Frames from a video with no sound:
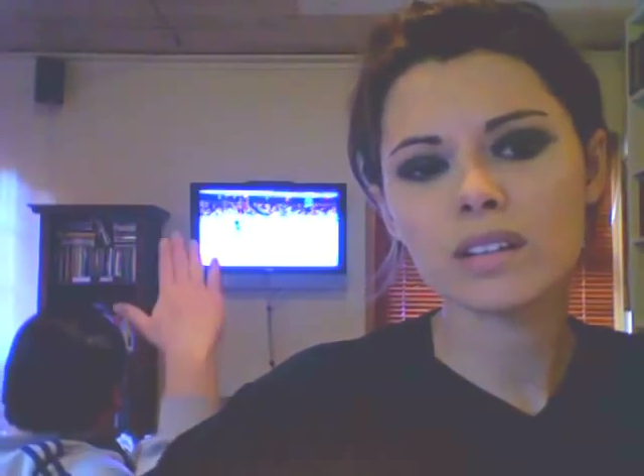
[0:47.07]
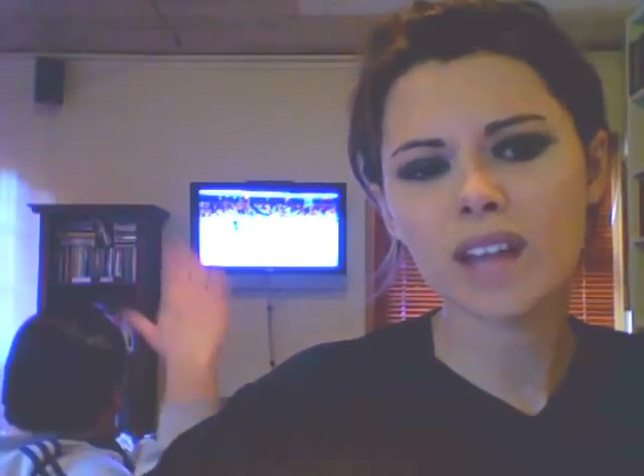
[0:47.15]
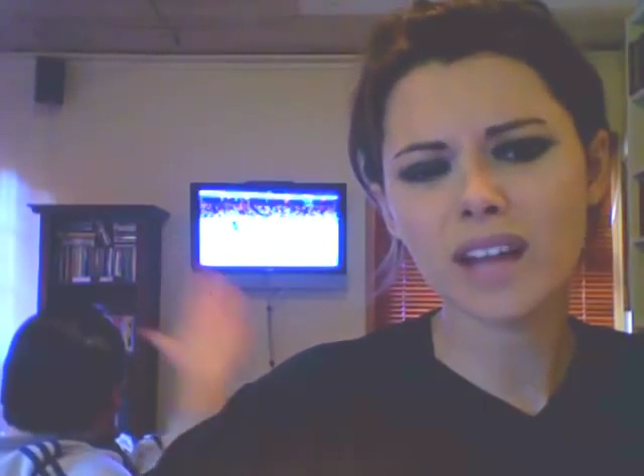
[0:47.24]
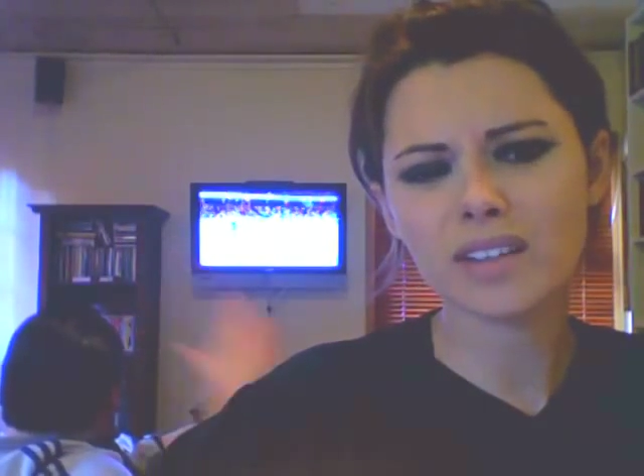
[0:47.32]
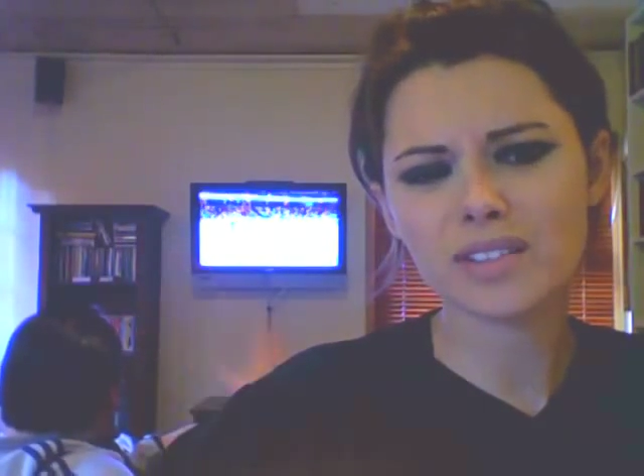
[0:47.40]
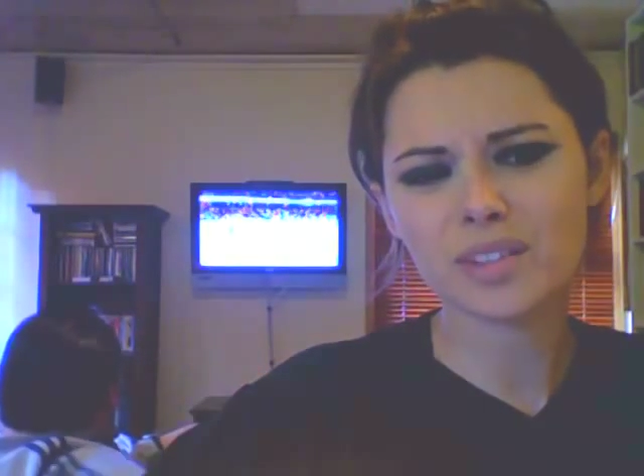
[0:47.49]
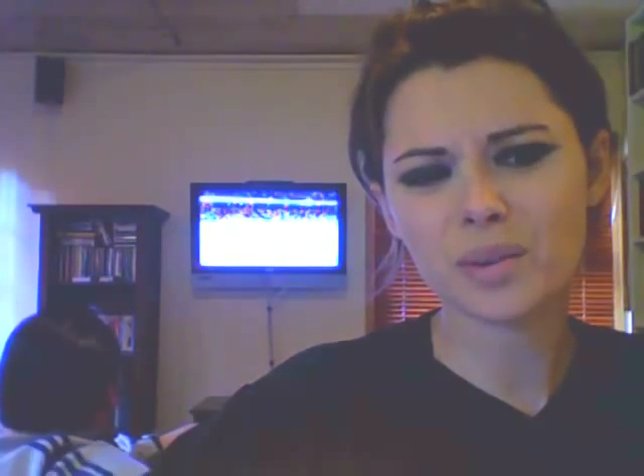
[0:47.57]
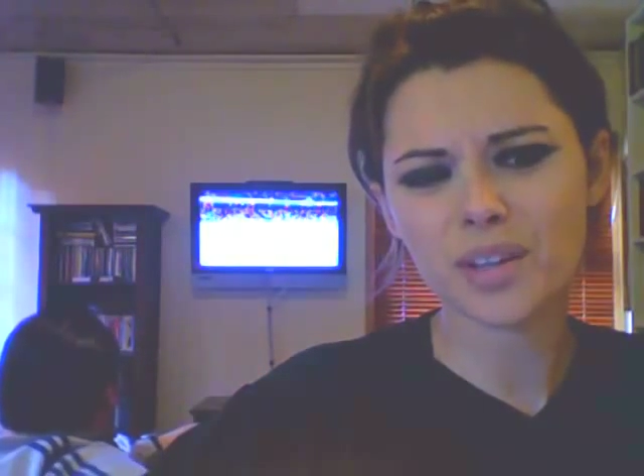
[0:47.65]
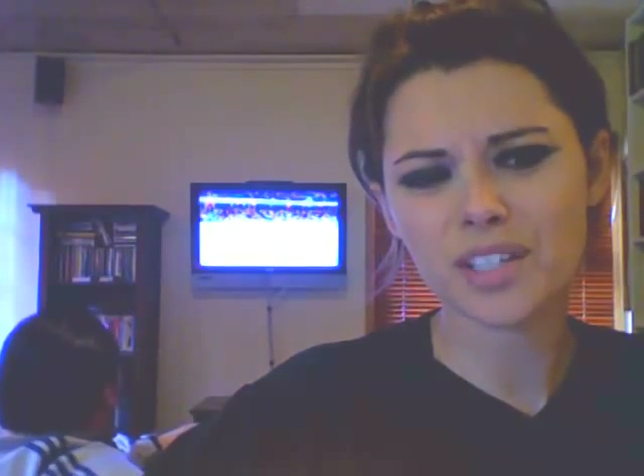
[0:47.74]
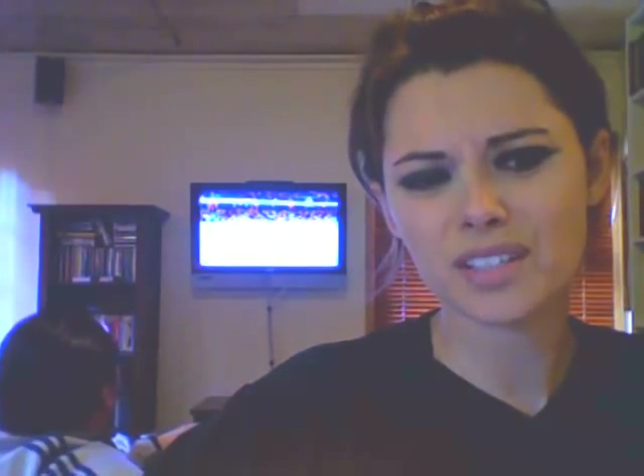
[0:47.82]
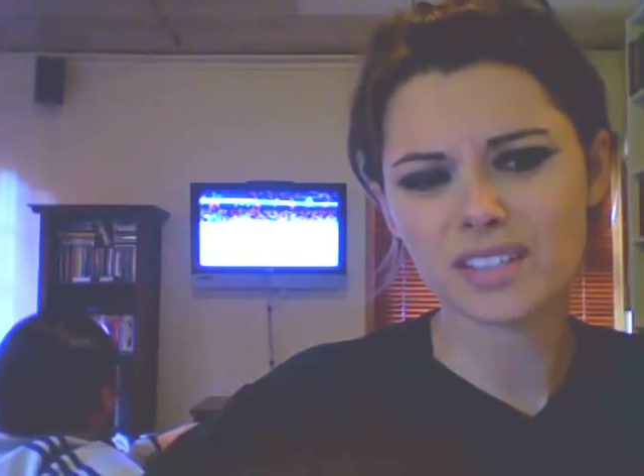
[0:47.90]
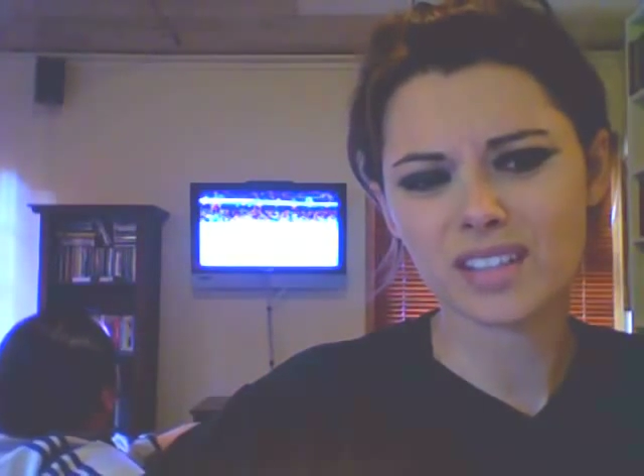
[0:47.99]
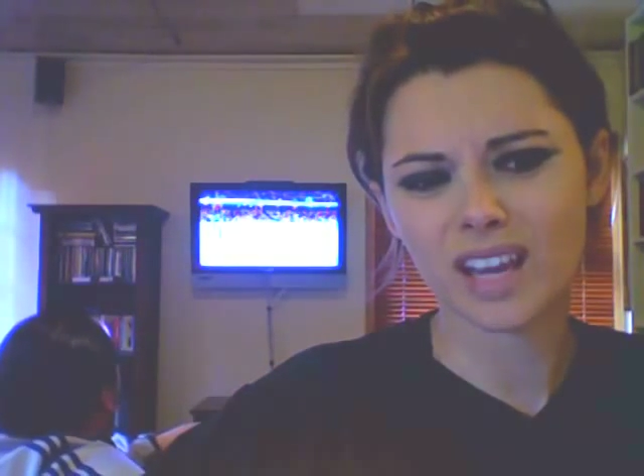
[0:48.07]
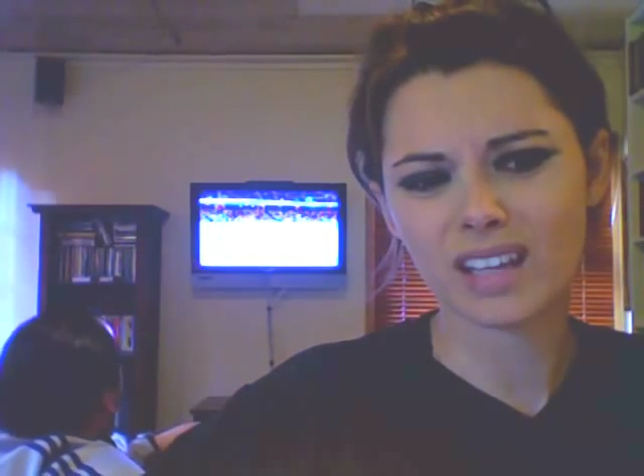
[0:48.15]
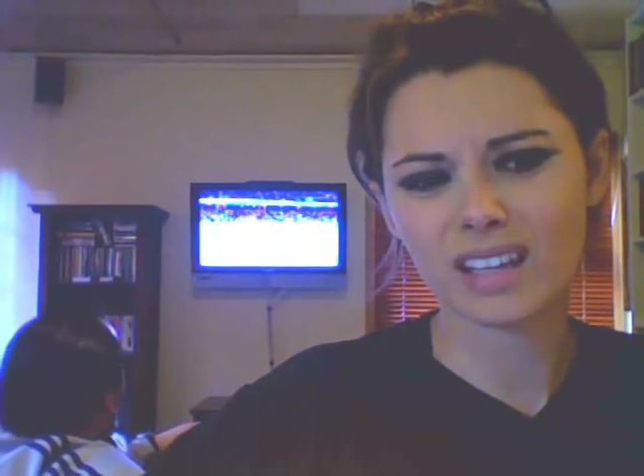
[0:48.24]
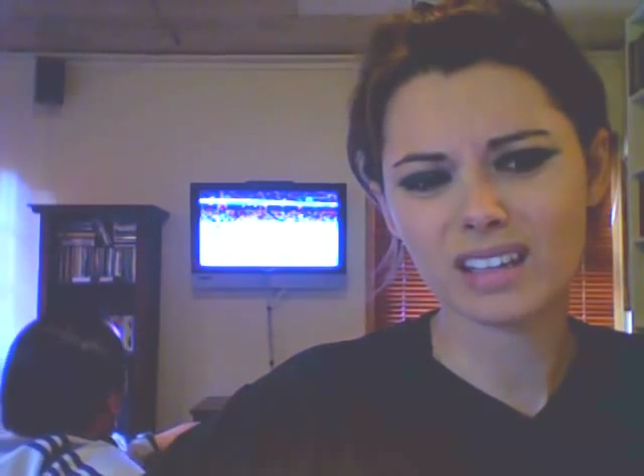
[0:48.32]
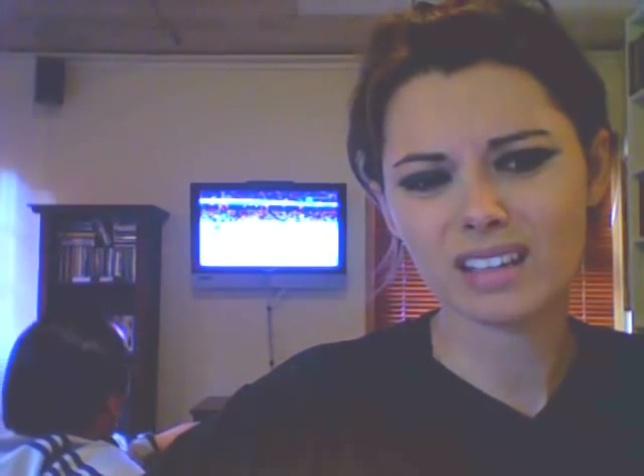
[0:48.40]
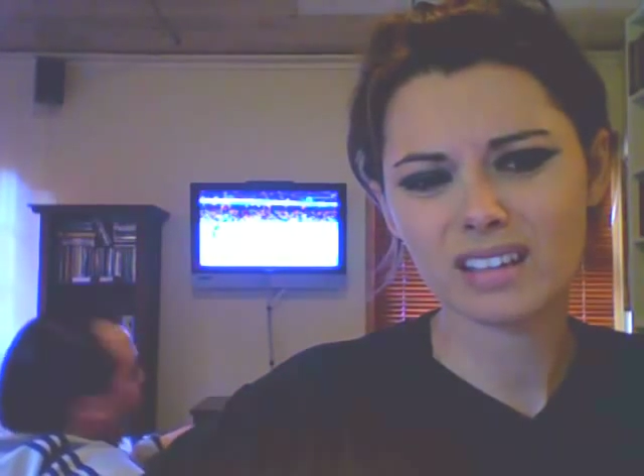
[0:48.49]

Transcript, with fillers: Dad, you're still watching skating?